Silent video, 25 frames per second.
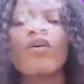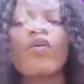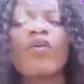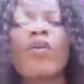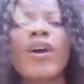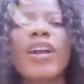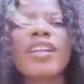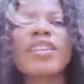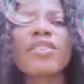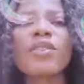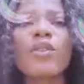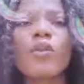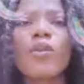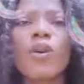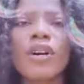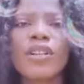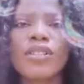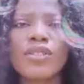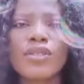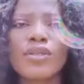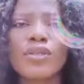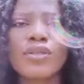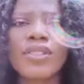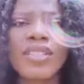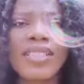When you
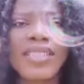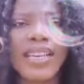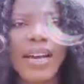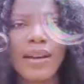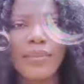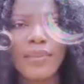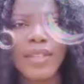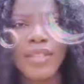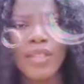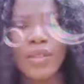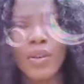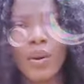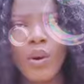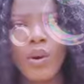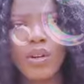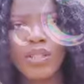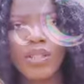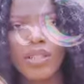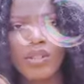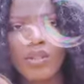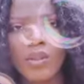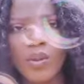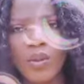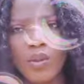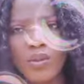want to determine your
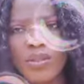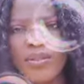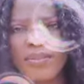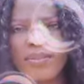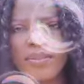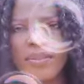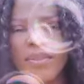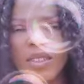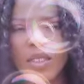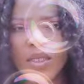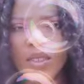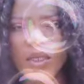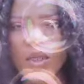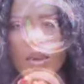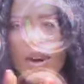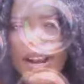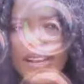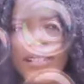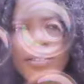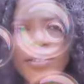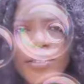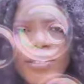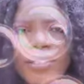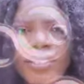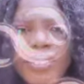undertone, try
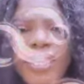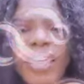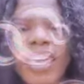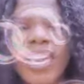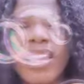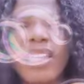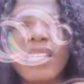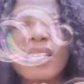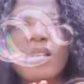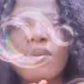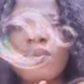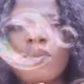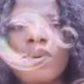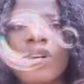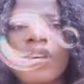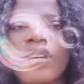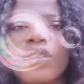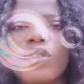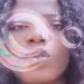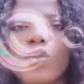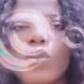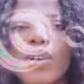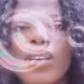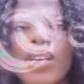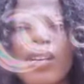to stay in a
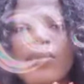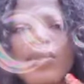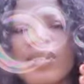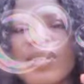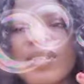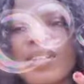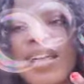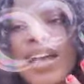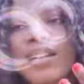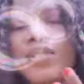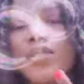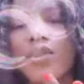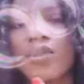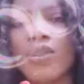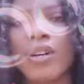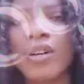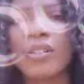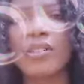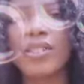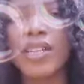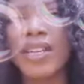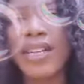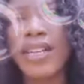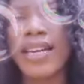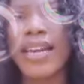place where there is natural
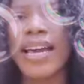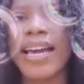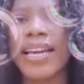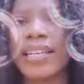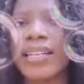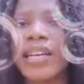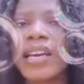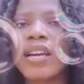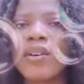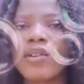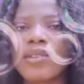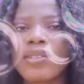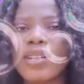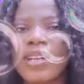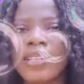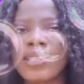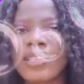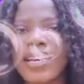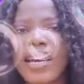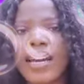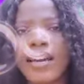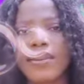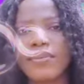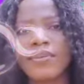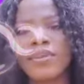daylight, because at
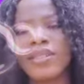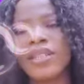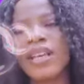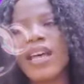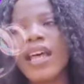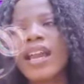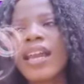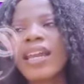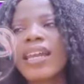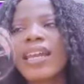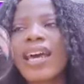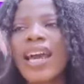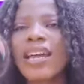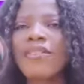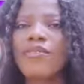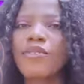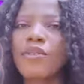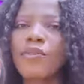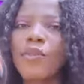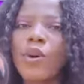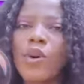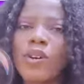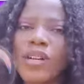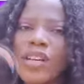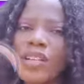times light
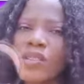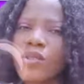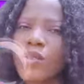from other